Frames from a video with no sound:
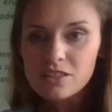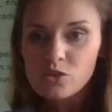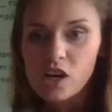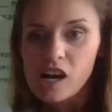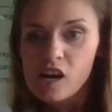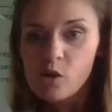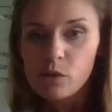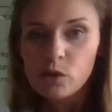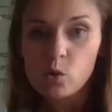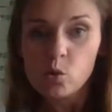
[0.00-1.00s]
or are
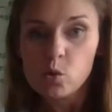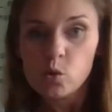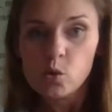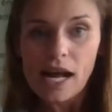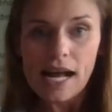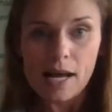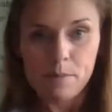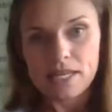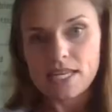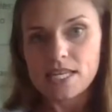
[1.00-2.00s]
we all
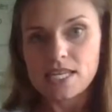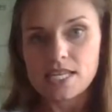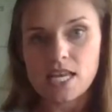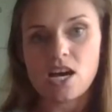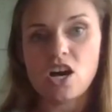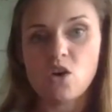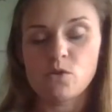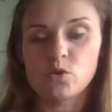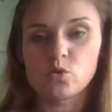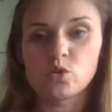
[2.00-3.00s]
happy? Are
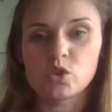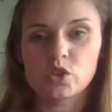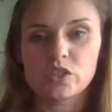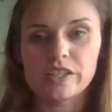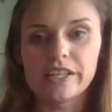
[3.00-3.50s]
we all good?